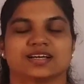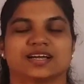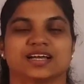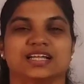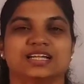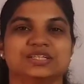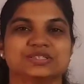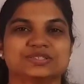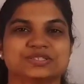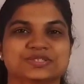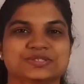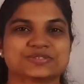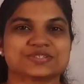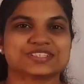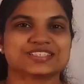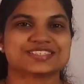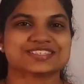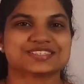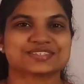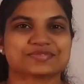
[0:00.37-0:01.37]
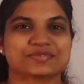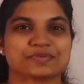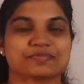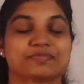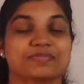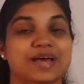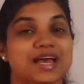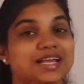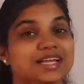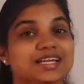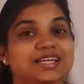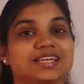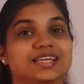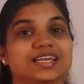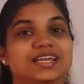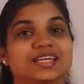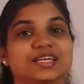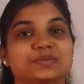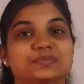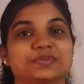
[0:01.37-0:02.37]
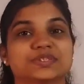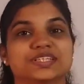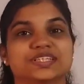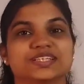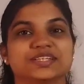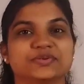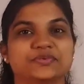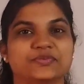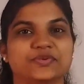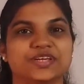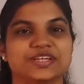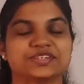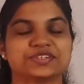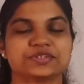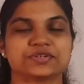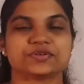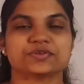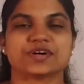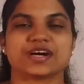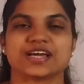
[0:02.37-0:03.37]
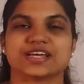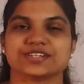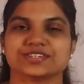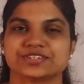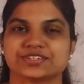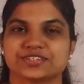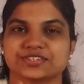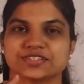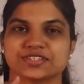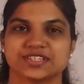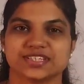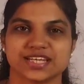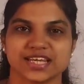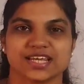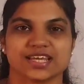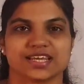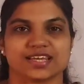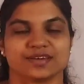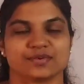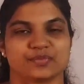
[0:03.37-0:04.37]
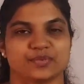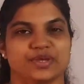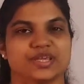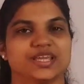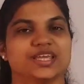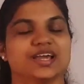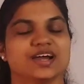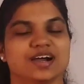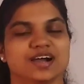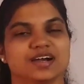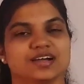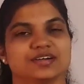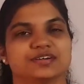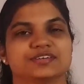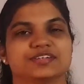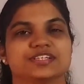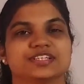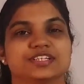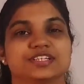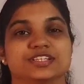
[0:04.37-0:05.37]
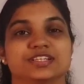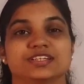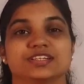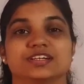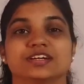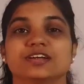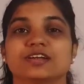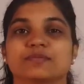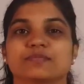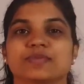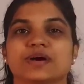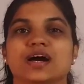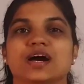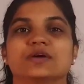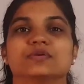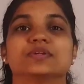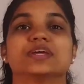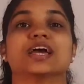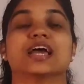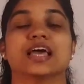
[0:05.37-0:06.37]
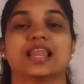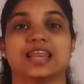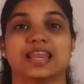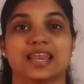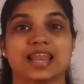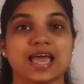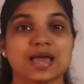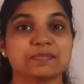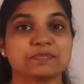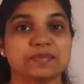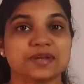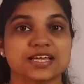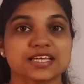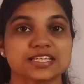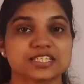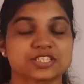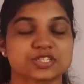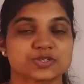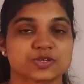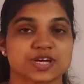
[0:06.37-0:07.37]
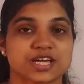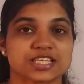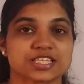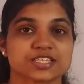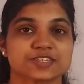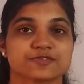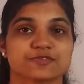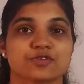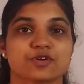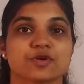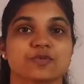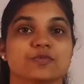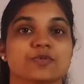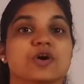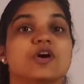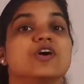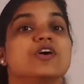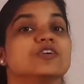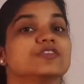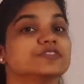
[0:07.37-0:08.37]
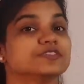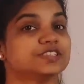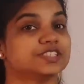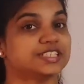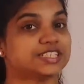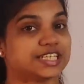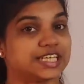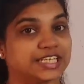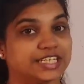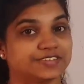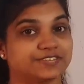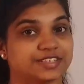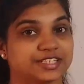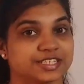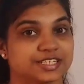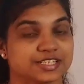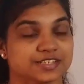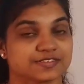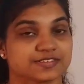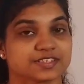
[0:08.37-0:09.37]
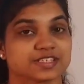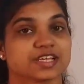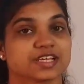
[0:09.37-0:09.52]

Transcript: Hello students, so we're back again with a new video, and today we are going to learn about Laplace transform of derivatives.